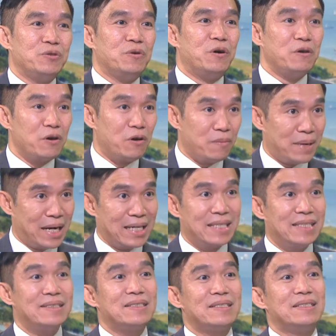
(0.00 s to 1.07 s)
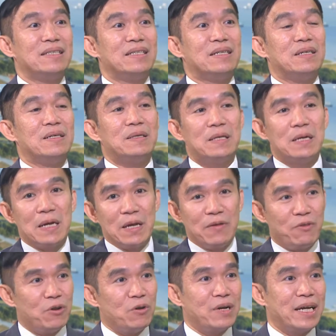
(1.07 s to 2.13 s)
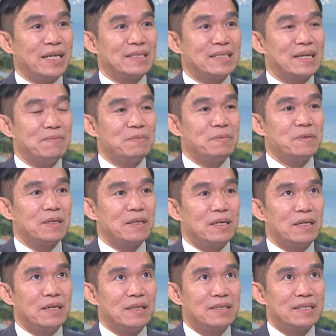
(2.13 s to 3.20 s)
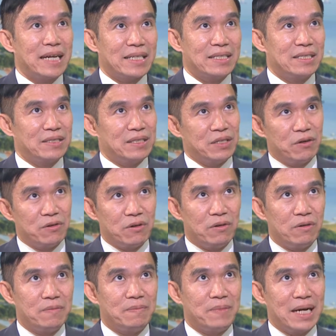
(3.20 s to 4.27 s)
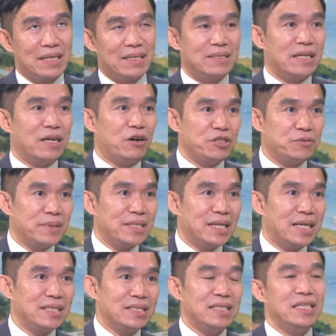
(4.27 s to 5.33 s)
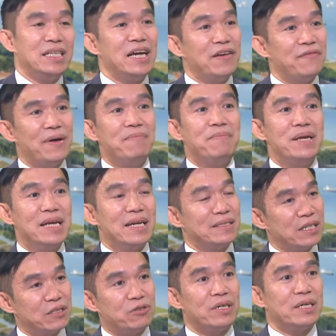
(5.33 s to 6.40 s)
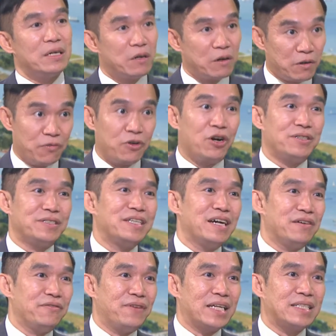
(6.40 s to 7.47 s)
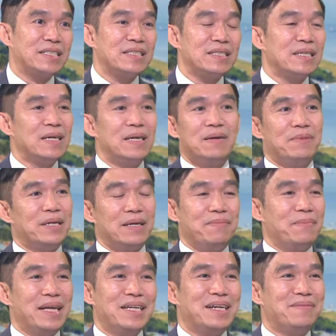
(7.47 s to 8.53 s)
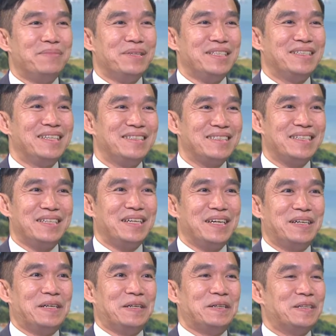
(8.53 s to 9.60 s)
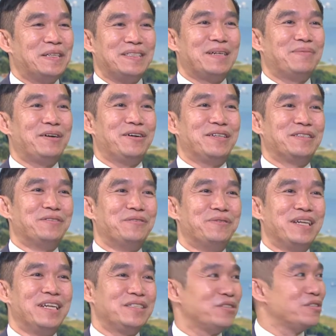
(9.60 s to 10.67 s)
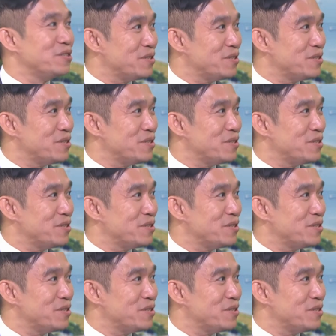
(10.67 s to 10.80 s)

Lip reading: Kong markets. If you look at some sectors in Hong Kong markets like hospitality, F&B, etc., of course they are affected. But there are many companies listed there that somehow has no relationship.